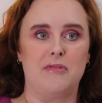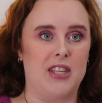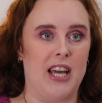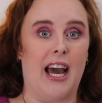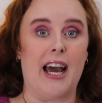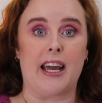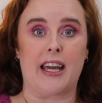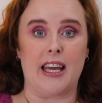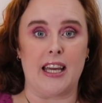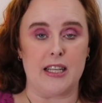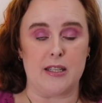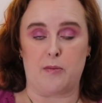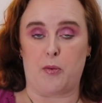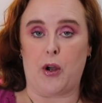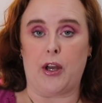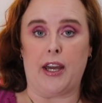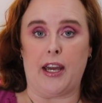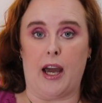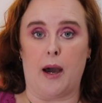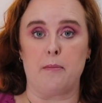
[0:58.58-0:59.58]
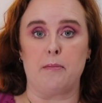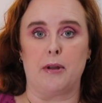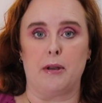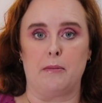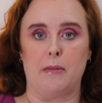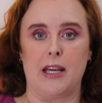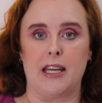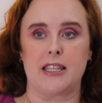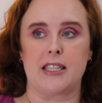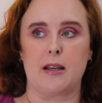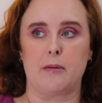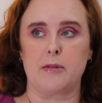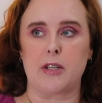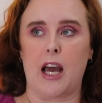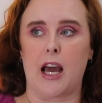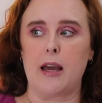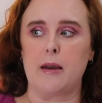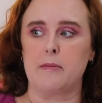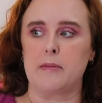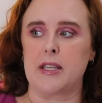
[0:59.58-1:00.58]
deck is bringing up in me.
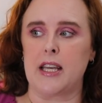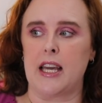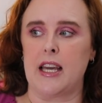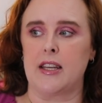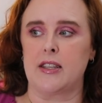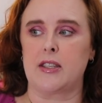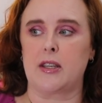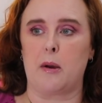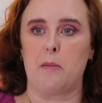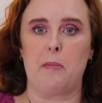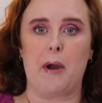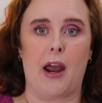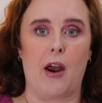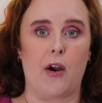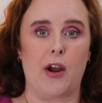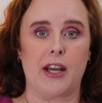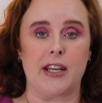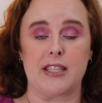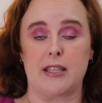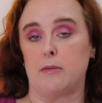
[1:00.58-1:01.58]
Sometimes it's comparing